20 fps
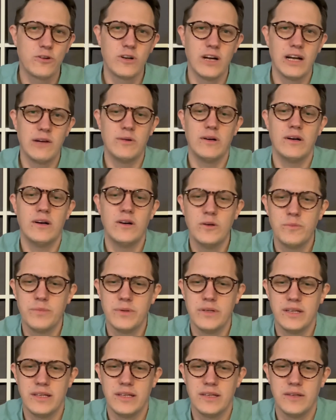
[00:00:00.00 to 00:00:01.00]
I will hope in
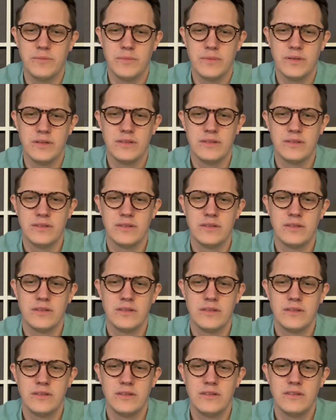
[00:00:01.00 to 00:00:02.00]
him.
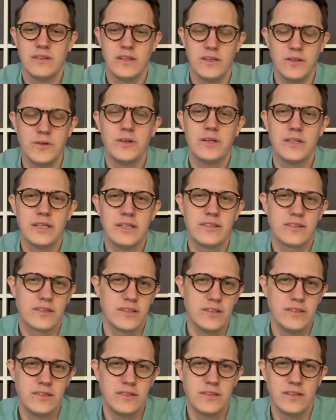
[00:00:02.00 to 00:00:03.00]
The Lord is
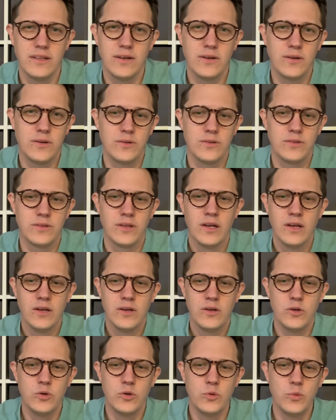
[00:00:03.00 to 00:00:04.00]
good to those
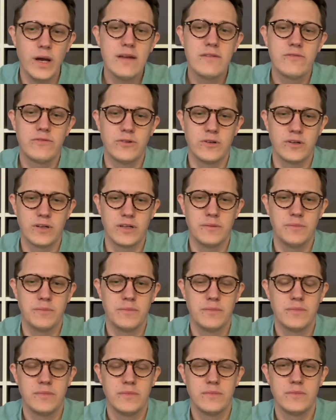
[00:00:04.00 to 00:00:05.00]
who wait for him,
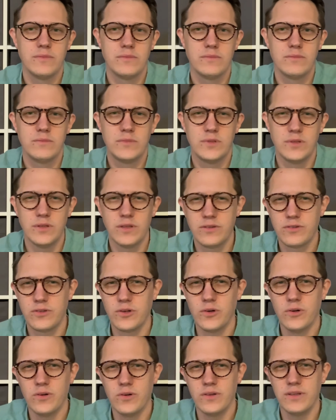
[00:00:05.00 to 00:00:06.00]
to the
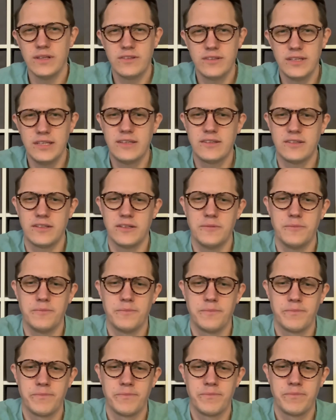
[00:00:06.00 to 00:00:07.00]
soul that seeks him.
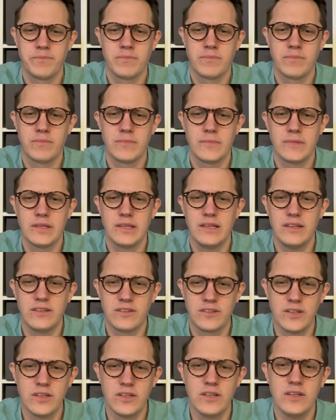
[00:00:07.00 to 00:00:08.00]
It is
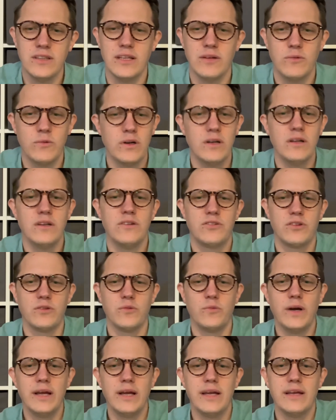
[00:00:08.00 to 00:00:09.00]
good that one should
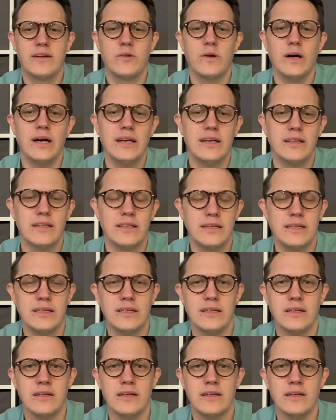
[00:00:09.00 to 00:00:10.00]
wait quietly
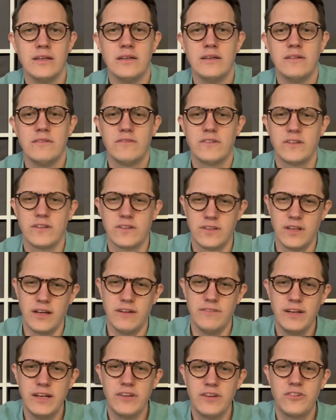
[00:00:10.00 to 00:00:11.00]
for the
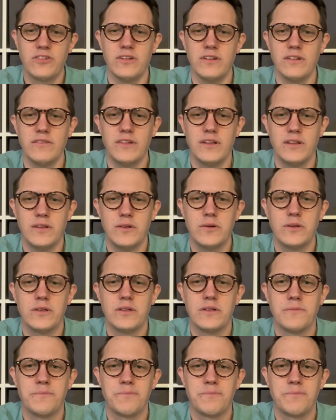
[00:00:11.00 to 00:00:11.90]
salvation of the Lord.